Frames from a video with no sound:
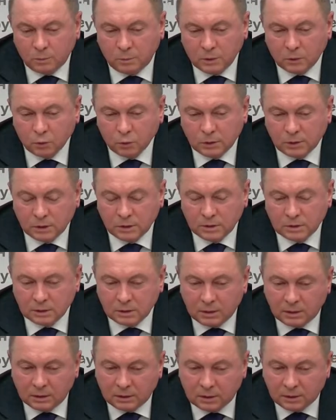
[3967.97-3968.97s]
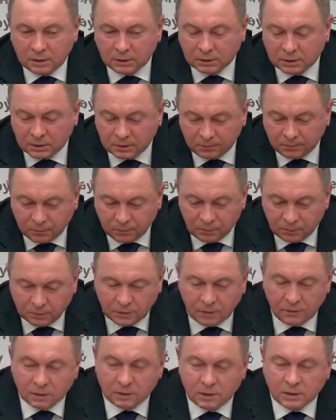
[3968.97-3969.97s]
They
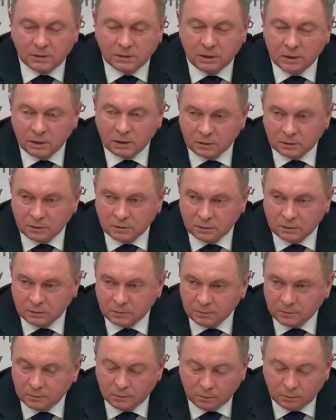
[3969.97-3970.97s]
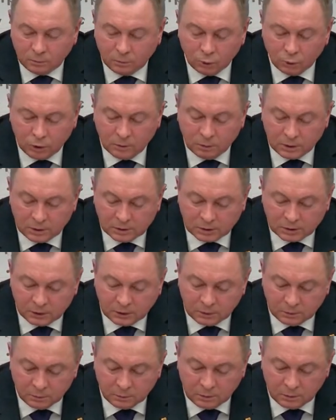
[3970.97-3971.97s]
think primarily
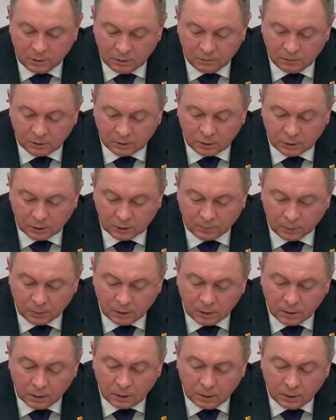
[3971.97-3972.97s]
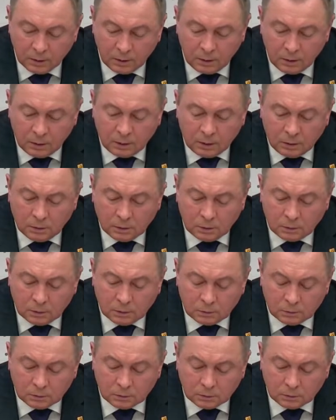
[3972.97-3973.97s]
about their own interests
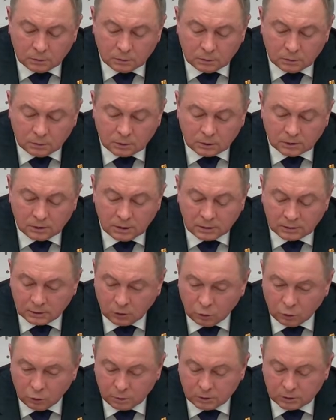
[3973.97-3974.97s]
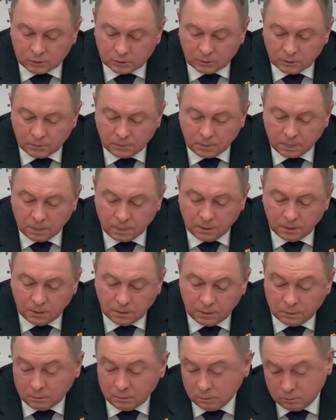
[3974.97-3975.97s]
and things that matters to
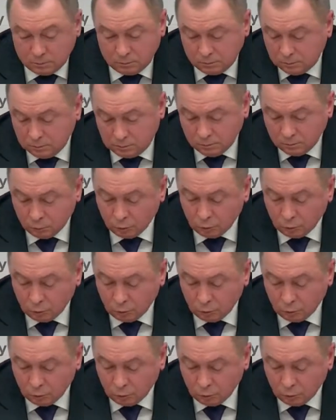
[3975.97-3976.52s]
them personally.